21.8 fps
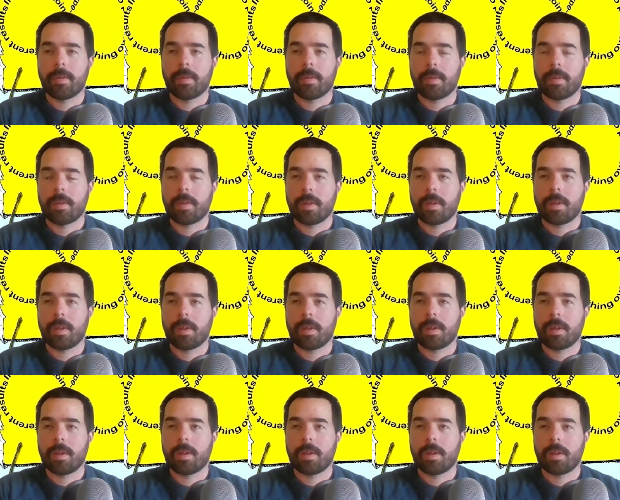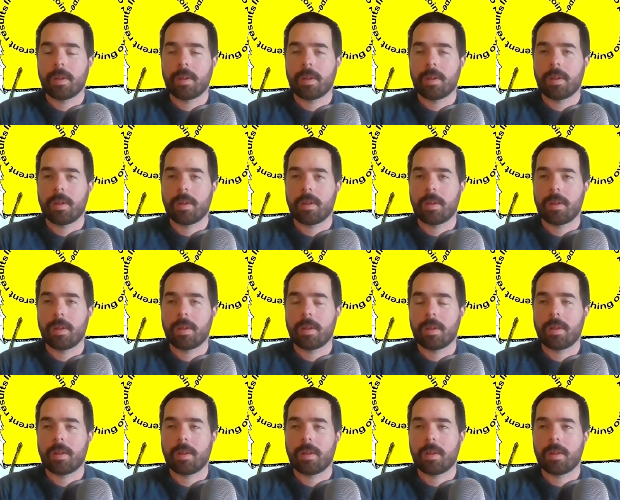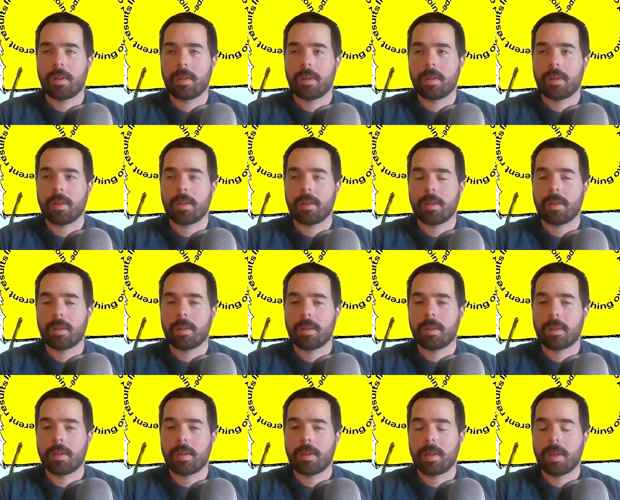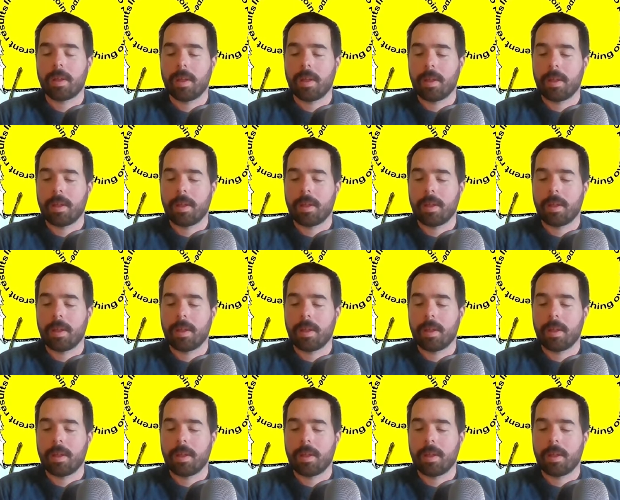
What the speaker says: Nothing is said.